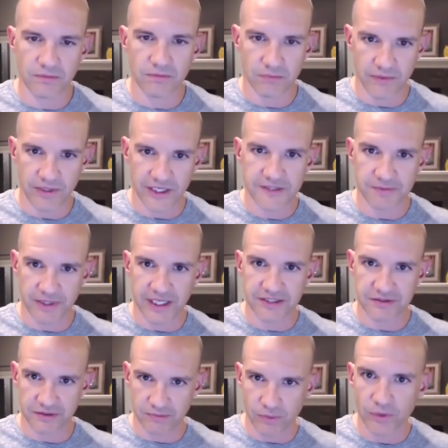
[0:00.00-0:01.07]
exponentially
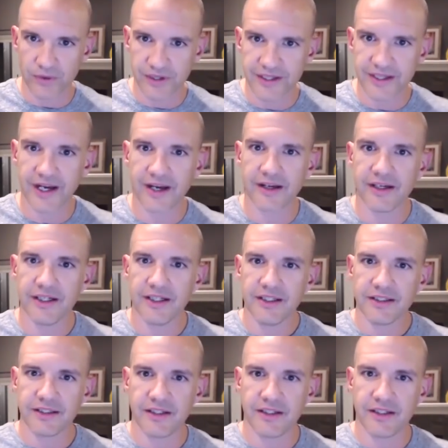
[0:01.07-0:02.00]
more than that mm-hmm. you hmm.